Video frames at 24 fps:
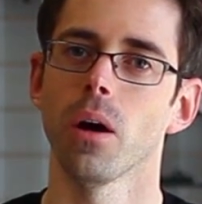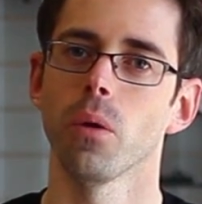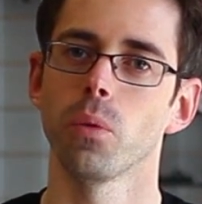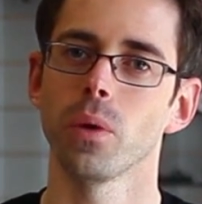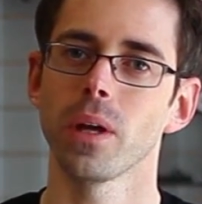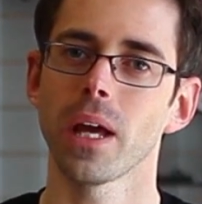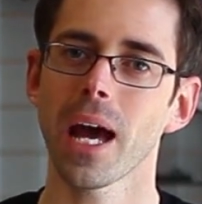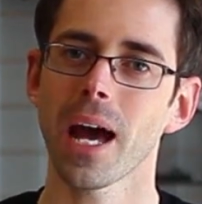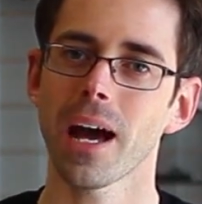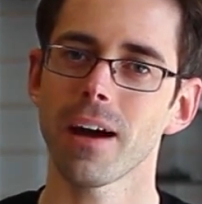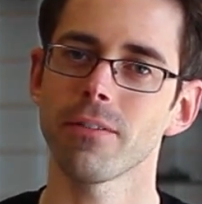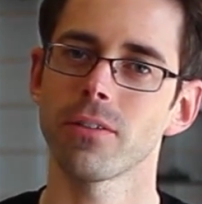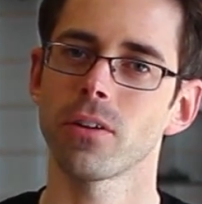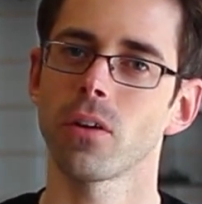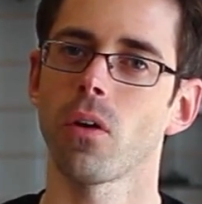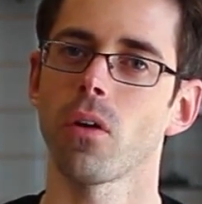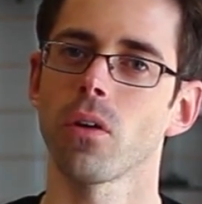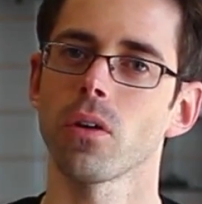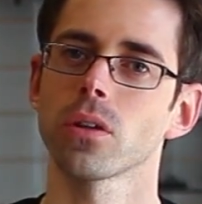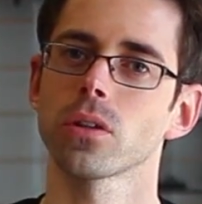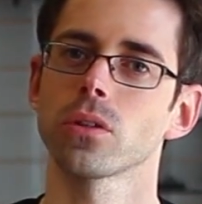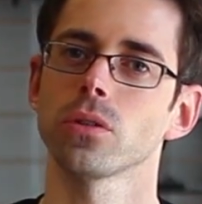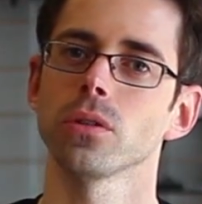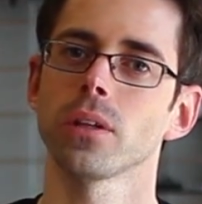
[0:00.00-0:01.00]
We have an
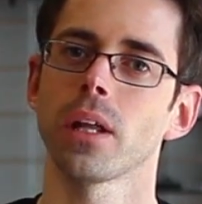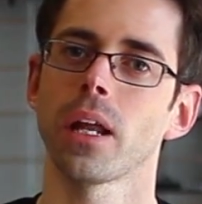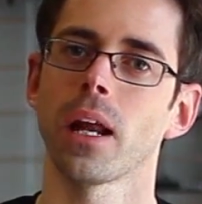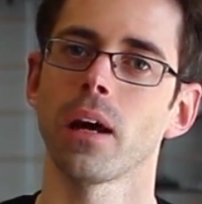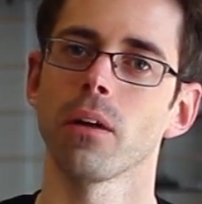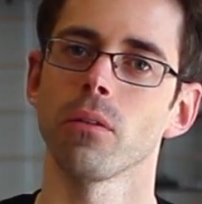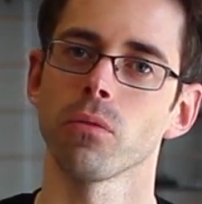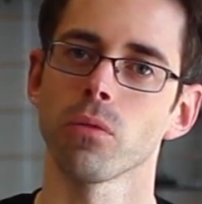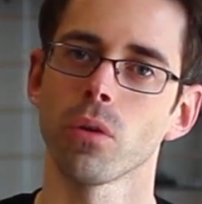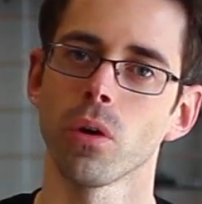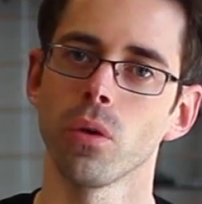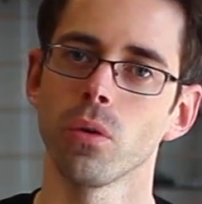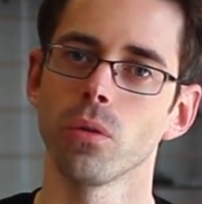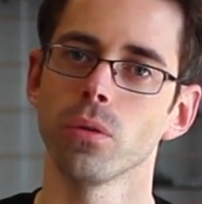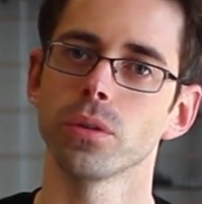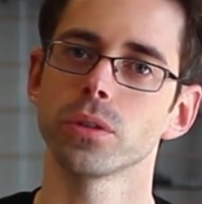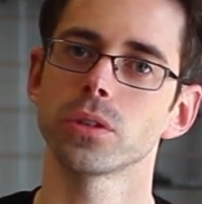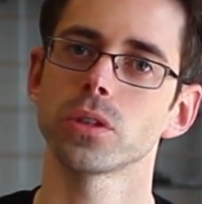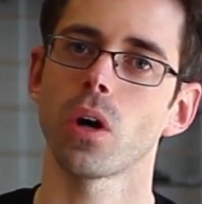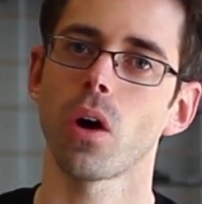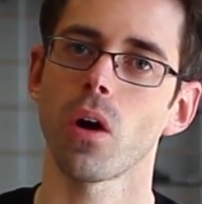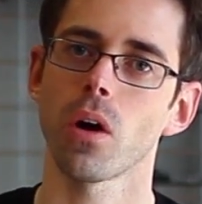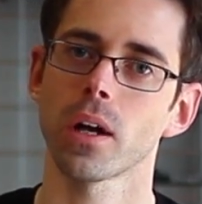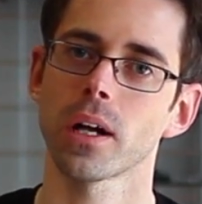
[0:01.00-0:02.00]
article that I wrote
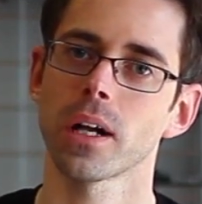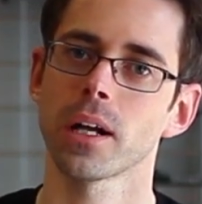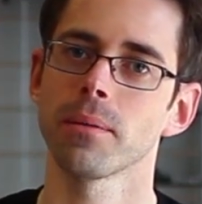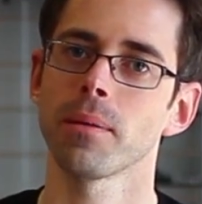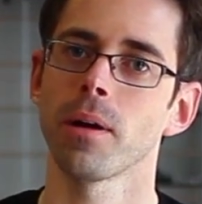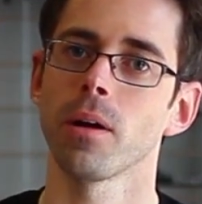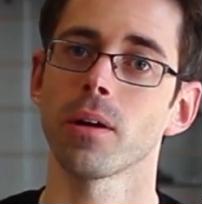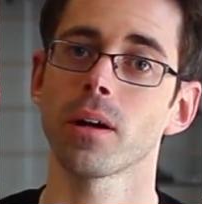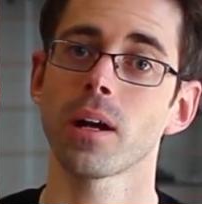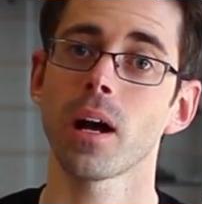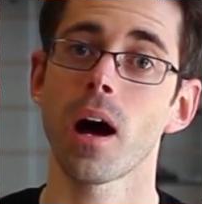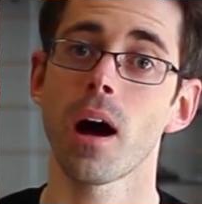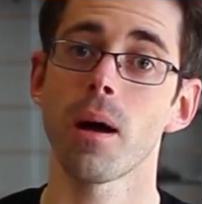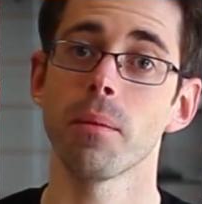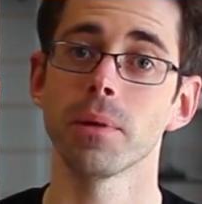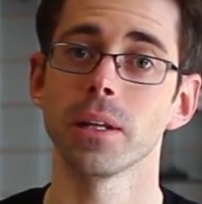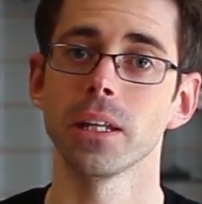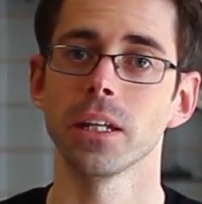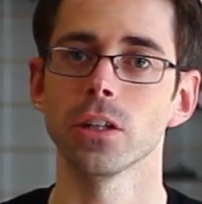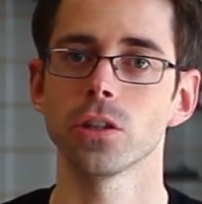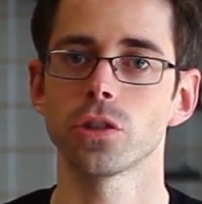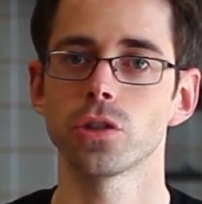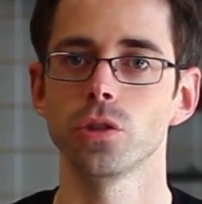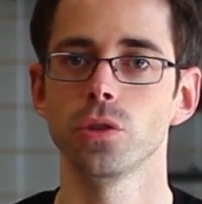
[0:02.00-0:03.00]
talking about common
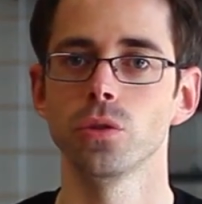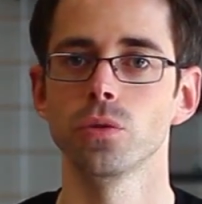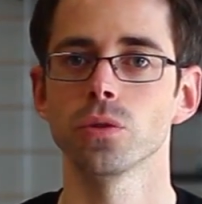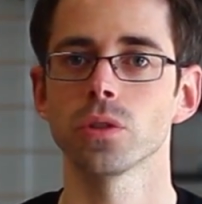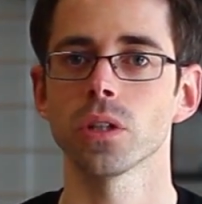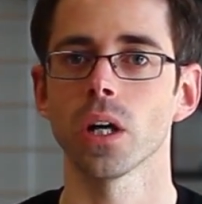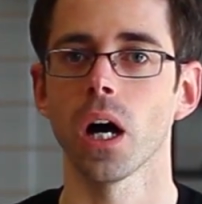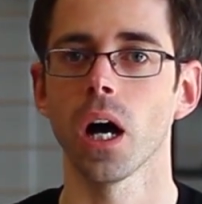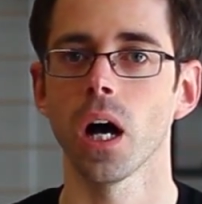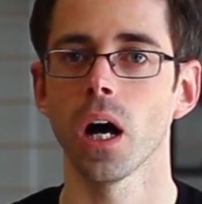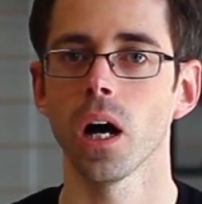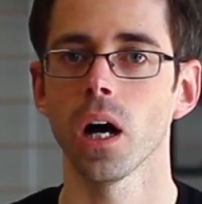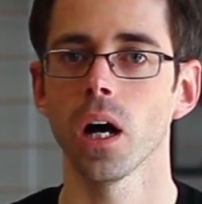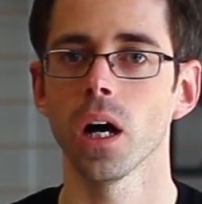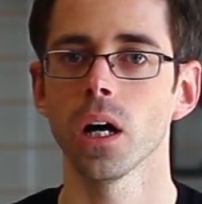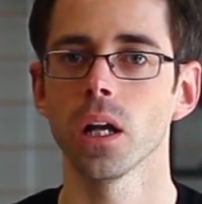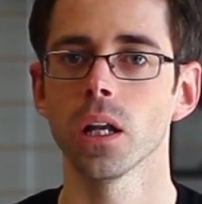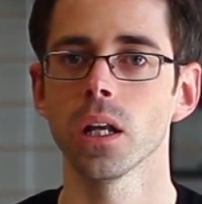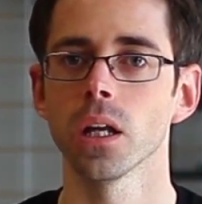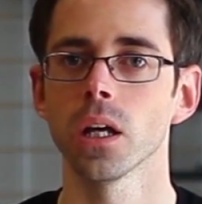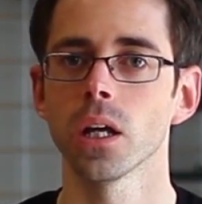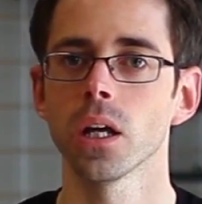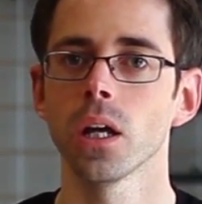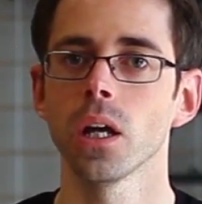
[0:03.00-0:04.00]
issues
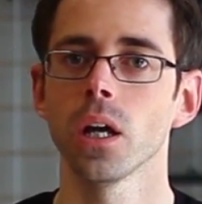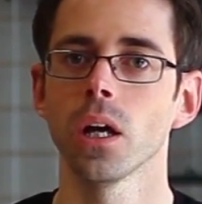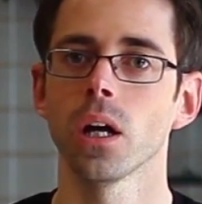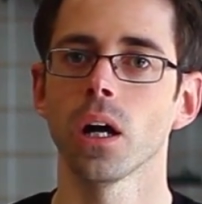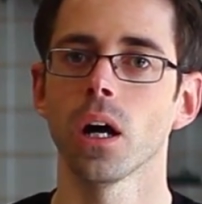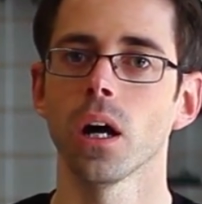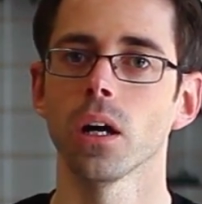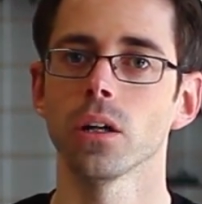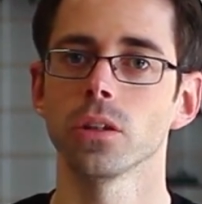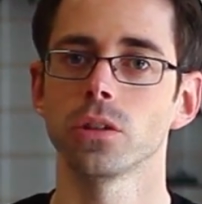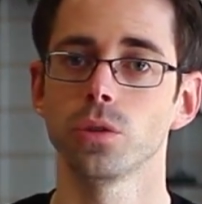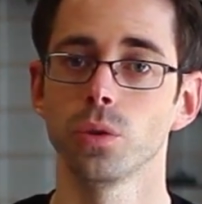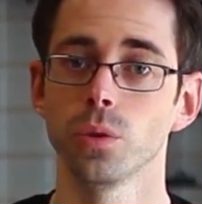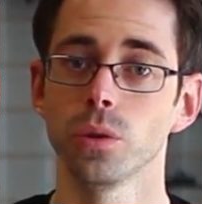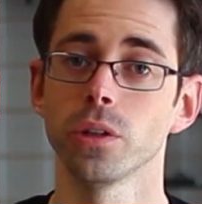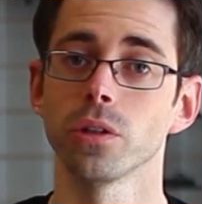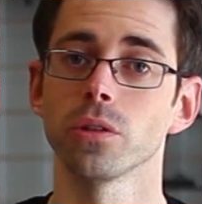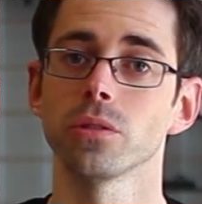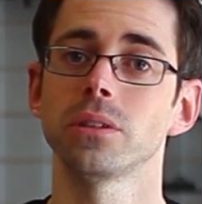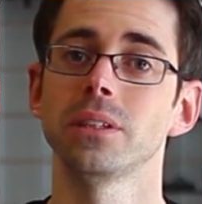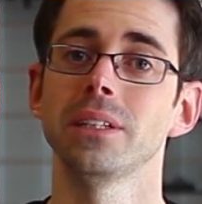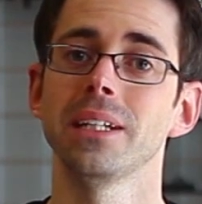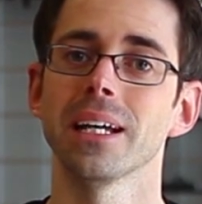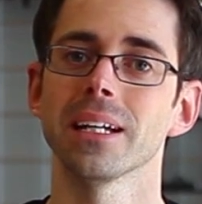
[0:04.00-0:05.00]
on
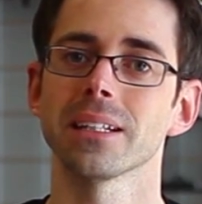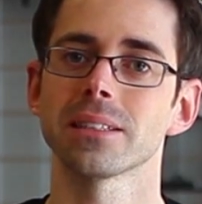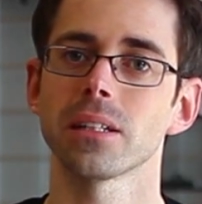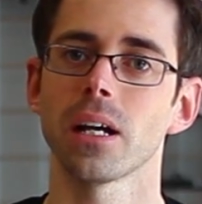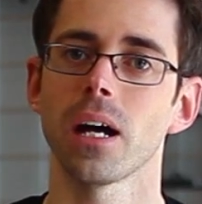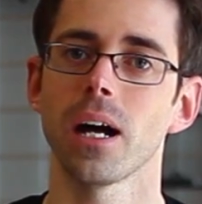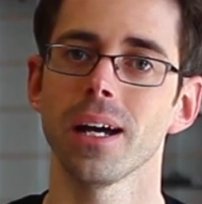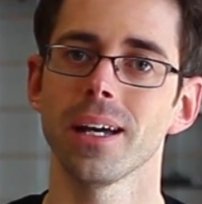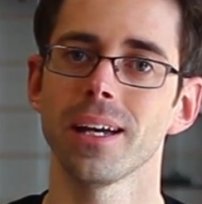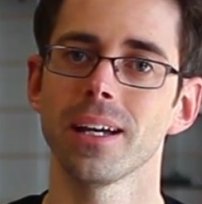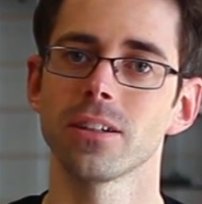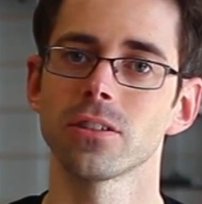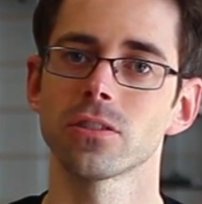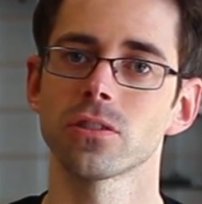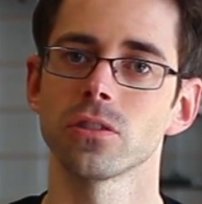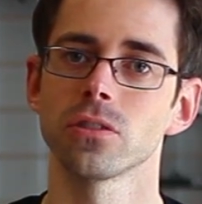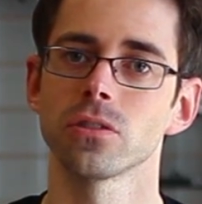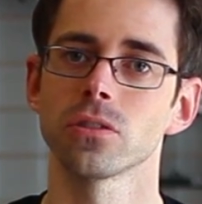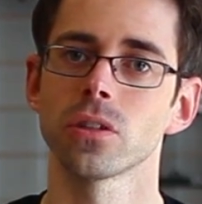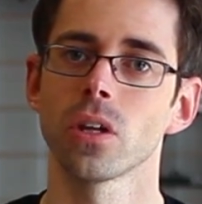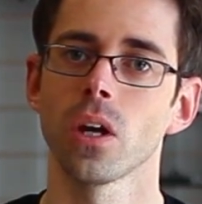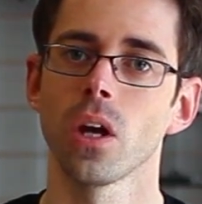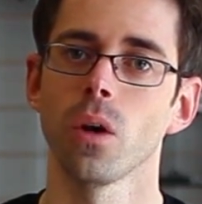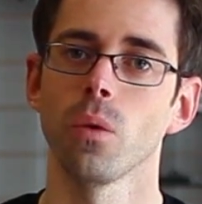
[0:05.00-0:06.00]
2-liter TSI
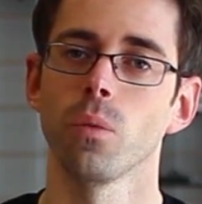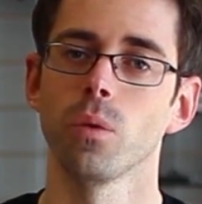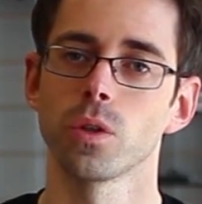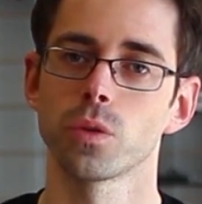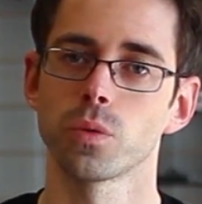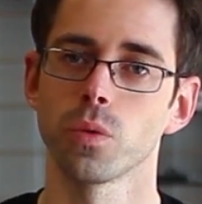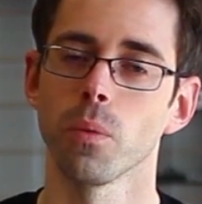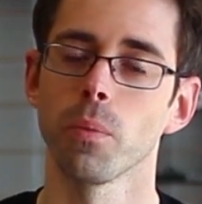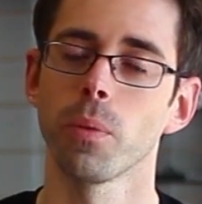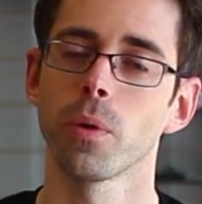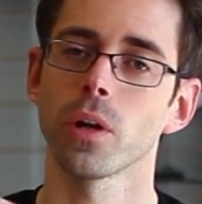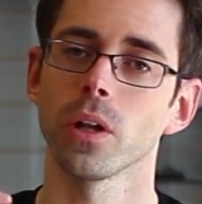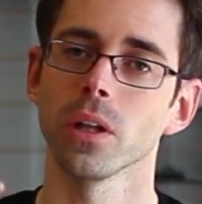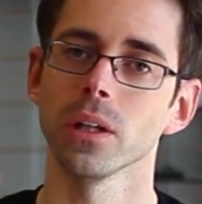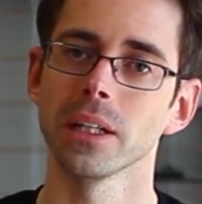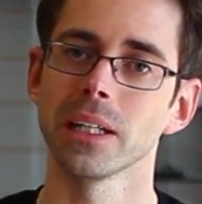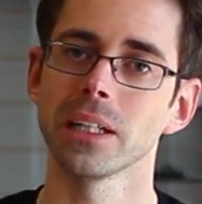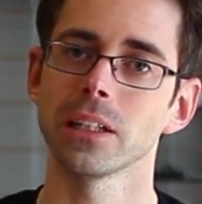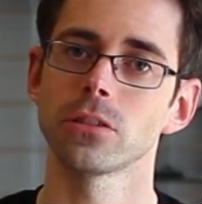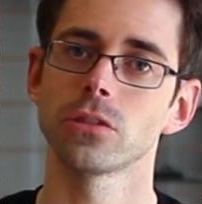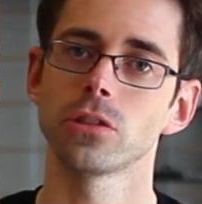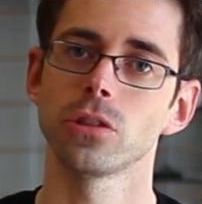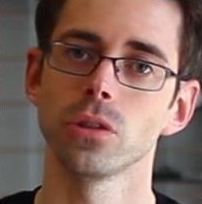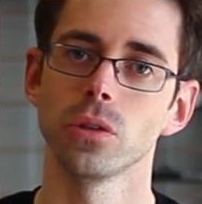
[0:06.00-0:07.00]
engines, which we'll put a
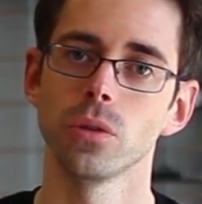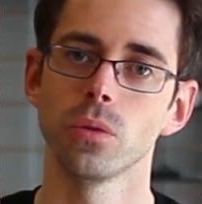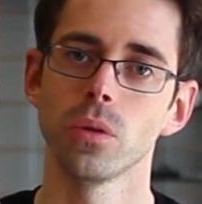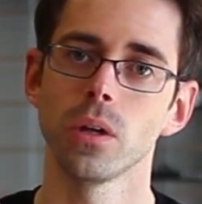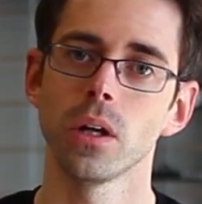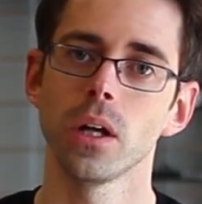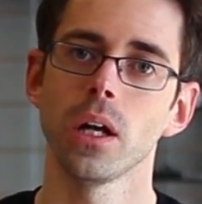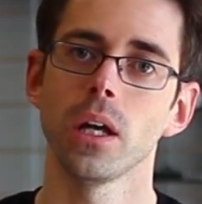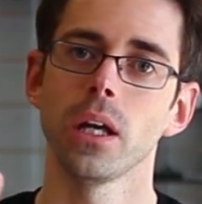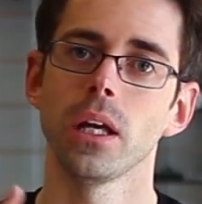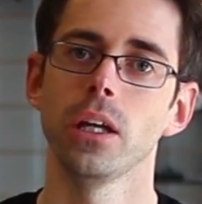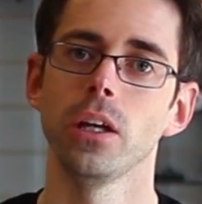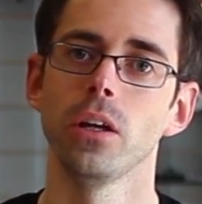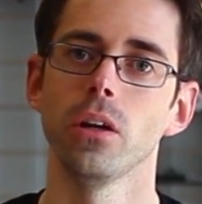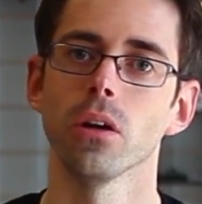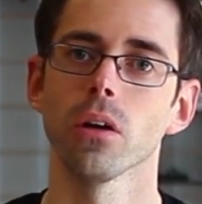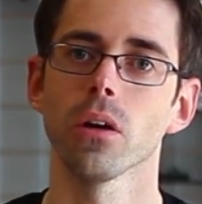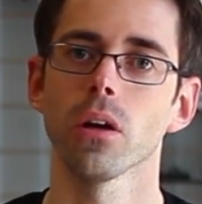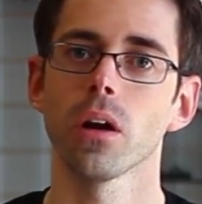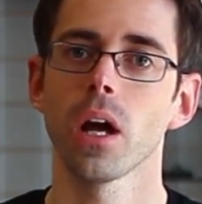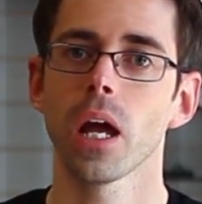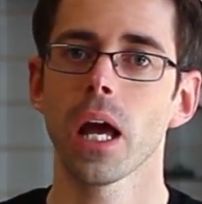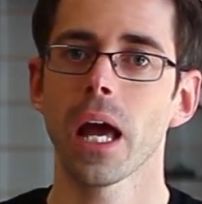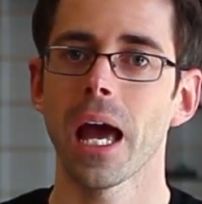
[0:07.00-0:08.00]
link to
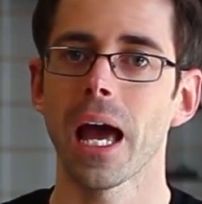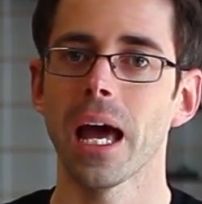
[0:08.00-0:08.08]
here,